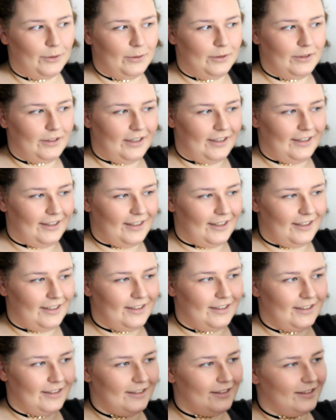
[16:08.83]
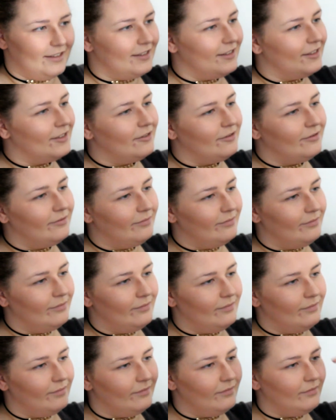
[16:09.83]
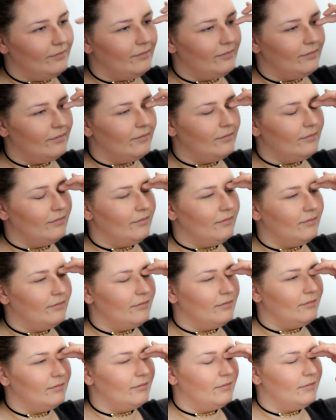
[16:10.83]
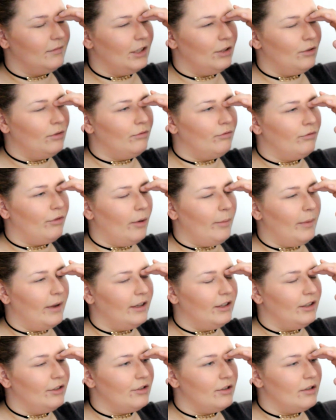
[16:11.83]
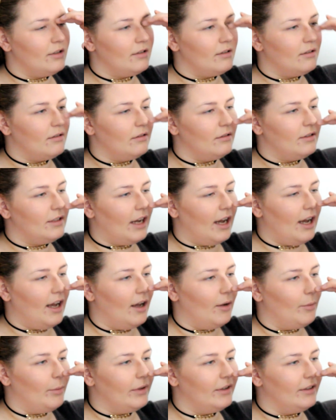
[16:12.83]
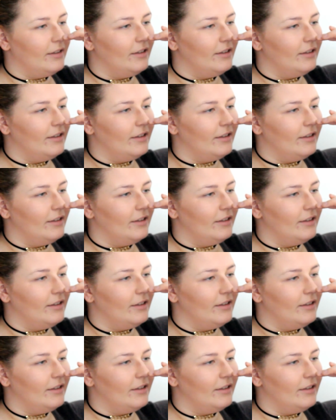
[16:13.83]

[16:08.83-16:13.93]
I'm not working it, work it. I don't want to rub it too much, then it's going to be completely you don't rub it, you just tap.